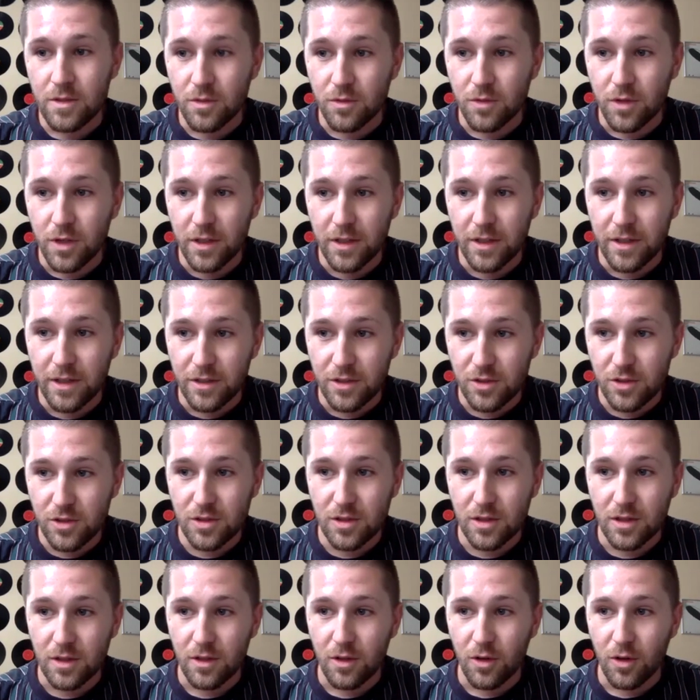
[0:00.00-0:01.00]
a really
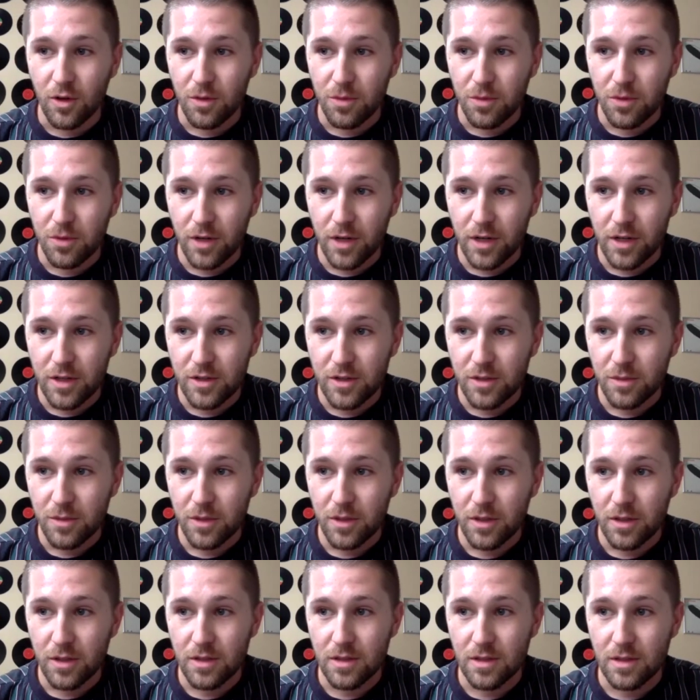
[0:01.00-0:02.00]
interesting chord progression
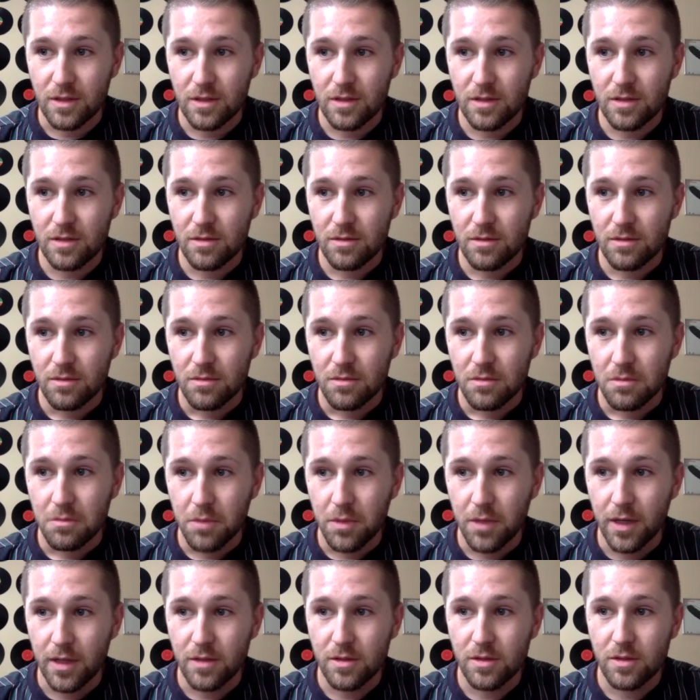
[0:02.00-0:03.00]
because
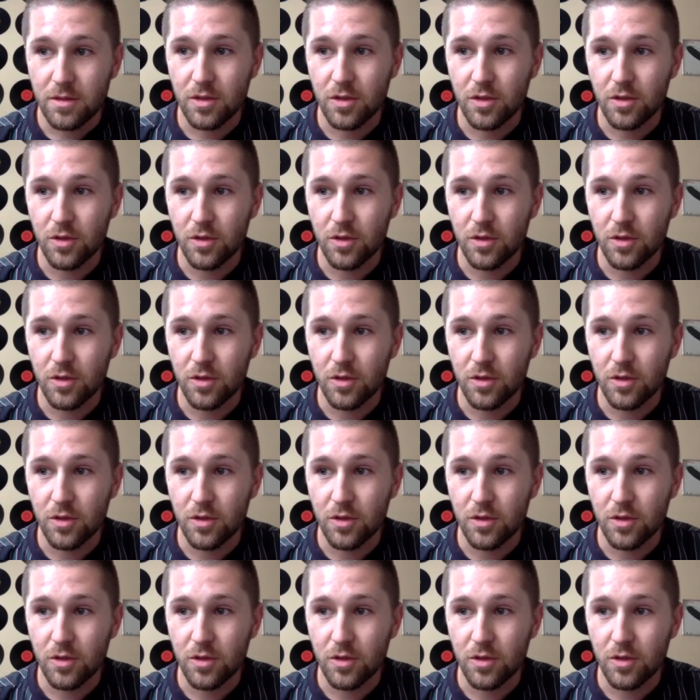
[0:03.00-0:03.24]
it's